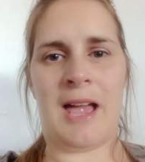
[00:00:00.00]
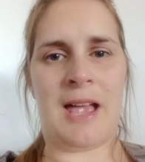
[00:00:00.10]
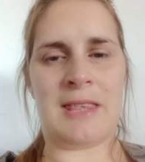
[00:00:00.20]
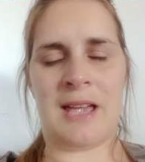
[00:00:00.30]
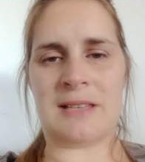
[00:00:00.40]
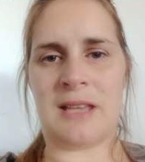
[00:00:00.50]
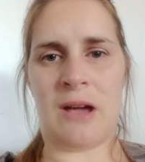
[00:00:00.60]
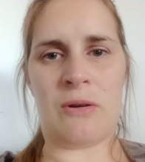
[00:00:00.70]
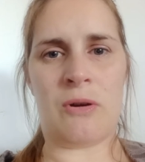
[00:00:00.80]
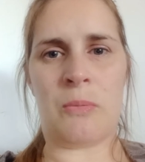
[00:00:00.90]
And that's
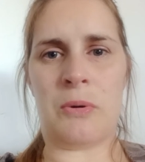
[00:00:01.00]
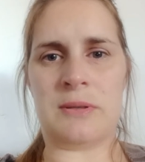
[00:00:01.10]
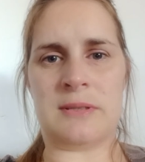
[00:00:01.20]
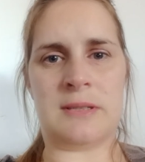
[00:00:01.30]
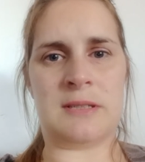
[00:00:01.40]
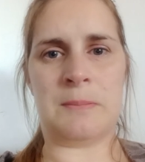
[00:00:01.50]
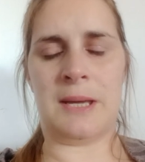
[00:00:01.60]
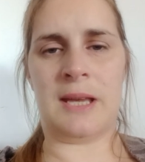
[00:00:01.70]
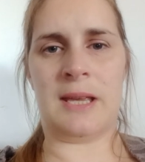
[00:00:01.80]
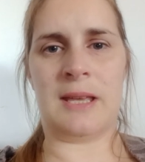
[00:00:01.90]
how God wants us to
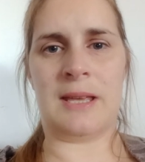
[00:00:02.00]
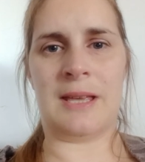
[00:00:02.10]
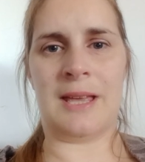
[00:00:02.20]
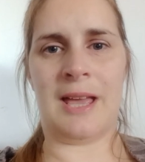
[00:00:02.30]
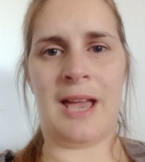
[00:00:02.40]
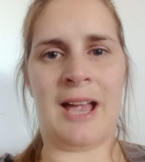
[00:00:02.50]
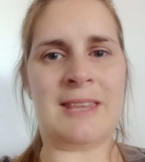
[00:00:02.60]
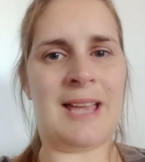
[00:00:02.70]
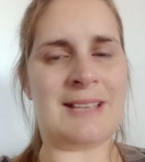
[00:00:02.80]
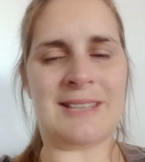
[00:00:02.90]
be.
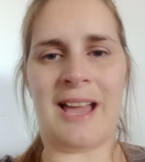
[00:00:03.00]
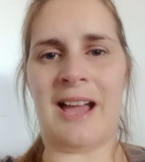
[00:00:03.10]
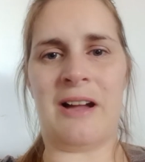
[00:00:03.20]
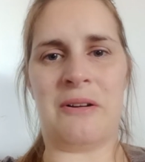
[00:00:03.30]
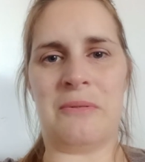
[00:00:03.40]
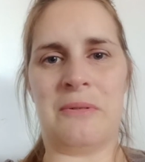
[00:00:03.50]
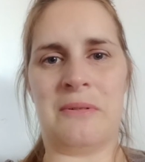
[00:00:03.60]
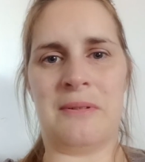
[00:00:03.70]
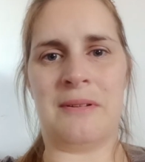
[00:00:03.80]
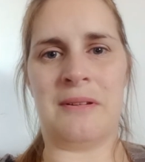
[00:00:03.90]
And that's how
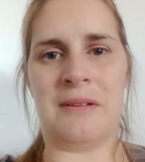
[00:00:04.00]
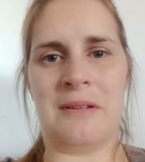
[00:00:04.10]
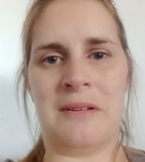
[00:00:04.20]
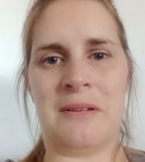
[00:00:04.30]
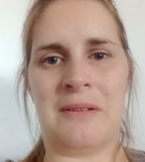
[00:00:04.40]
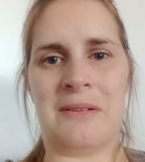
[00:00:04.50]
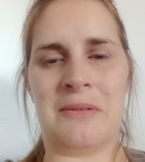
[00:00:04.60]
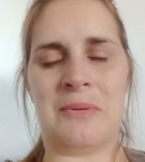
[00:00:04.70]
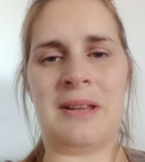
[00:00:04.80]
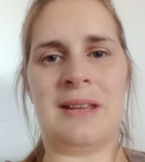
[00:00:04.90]

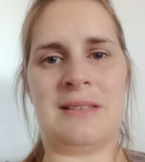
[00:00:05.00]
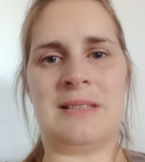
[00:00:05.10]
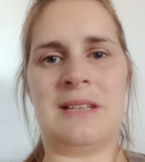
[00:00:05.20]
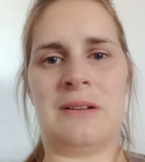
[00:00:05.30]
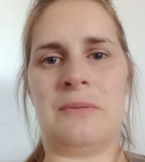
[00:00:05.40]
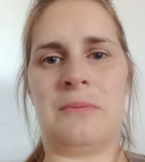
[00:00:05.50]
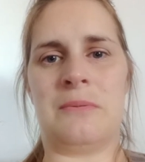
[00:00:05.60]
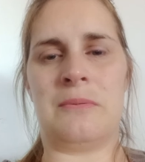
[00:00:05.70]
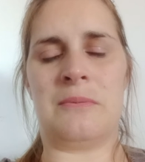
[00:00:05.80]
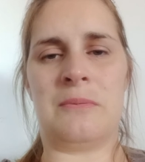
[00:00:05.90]
we need to deal
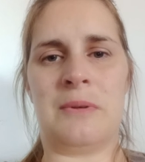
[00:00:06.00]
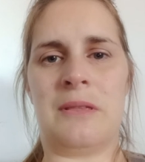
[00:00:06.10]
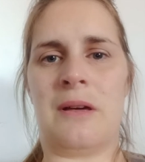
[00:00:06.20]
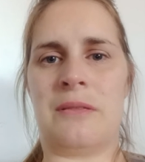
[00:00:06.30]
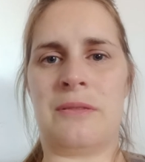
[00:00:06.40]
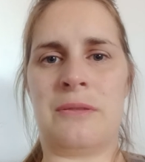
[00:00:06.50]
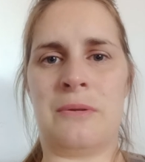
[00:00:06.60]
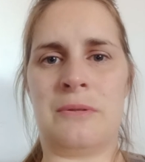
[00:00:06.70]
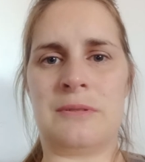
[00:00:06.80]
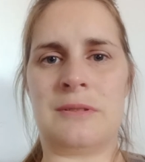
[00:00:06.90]
with our
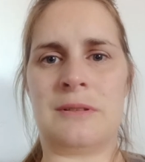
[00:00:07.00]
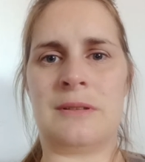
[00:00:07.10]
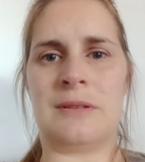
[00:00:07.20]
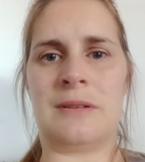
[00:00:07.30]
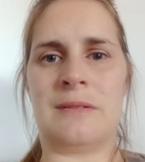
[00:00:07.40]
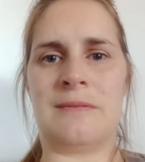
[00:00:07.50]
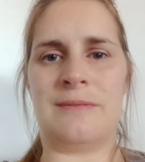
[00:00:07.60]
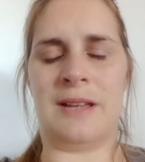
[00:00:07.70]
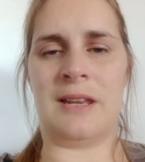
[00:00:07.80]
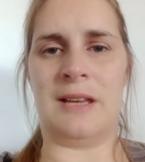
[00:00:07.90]
thoughts,
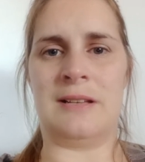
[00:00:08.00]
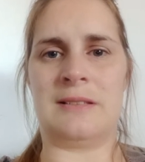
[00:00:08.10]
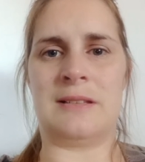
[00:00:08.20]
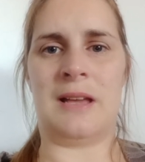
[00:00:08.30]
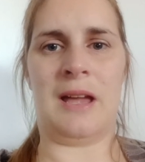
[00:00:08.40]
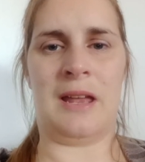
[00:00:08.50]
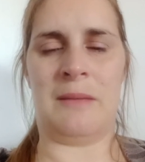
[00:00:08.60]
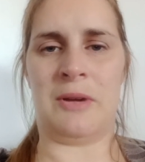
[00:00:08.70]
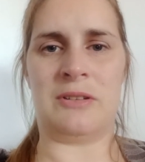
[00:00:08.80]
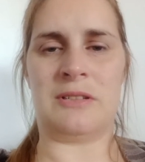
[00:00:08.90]
feelings, and
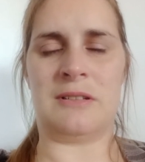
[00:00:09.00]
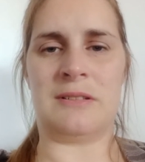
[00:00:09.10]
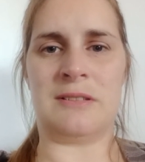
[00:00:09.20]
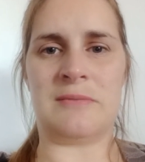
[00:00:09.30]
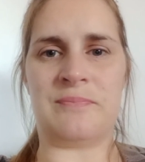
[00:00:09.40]
emotions.